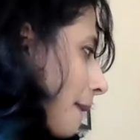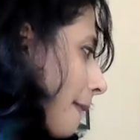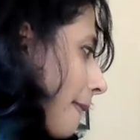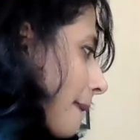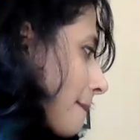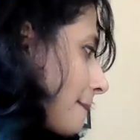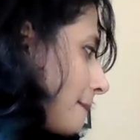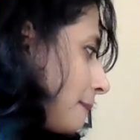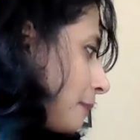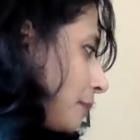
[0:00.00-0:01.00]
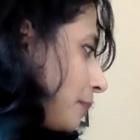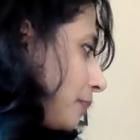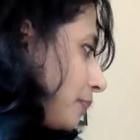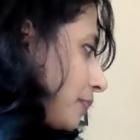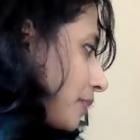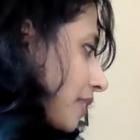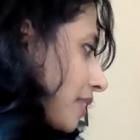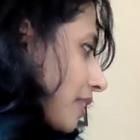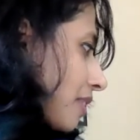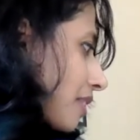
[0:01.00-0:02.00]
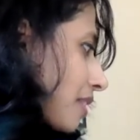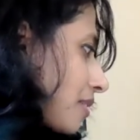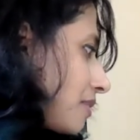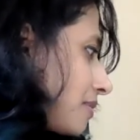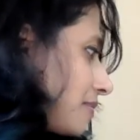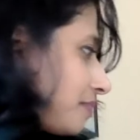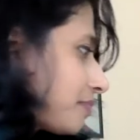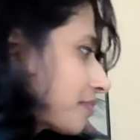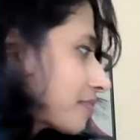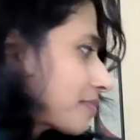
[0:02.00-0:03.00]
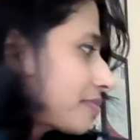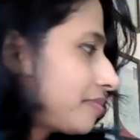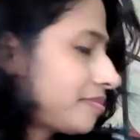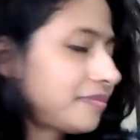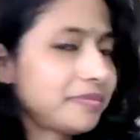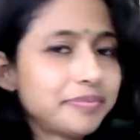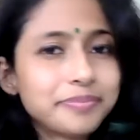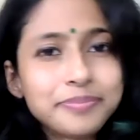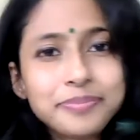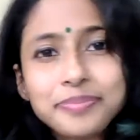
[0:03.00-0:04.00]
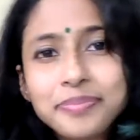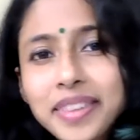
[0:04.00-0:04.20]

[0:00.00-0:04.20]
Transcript: [no speech]